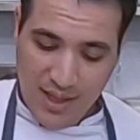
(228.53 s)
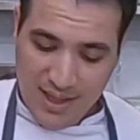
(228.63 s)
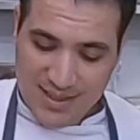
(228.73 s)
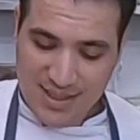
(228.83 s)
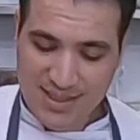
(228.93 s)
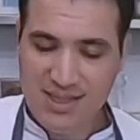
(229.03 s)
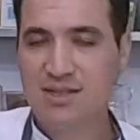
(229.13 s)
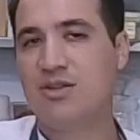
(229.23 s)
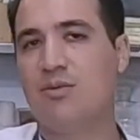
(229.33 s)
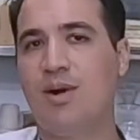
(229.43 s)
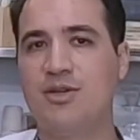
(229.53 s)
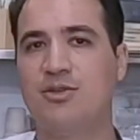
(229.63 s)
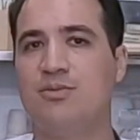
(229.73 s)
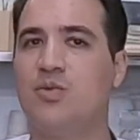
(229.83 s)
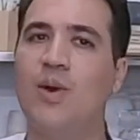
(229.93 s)
is they season their
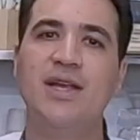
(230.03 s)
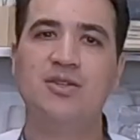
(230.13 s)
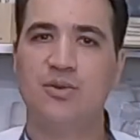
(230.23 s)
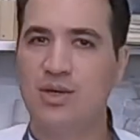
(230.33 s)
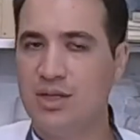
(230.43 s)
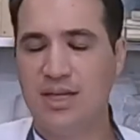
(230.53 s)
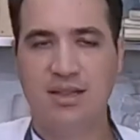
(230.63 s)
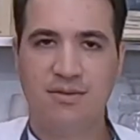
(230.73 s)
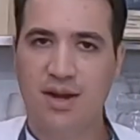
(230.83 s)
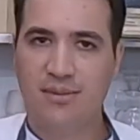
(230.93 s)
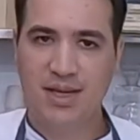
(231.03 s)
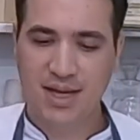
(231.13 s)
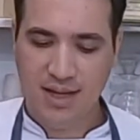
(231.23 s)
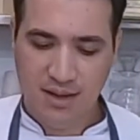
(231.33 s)
mushrooms way too early in the very beginning.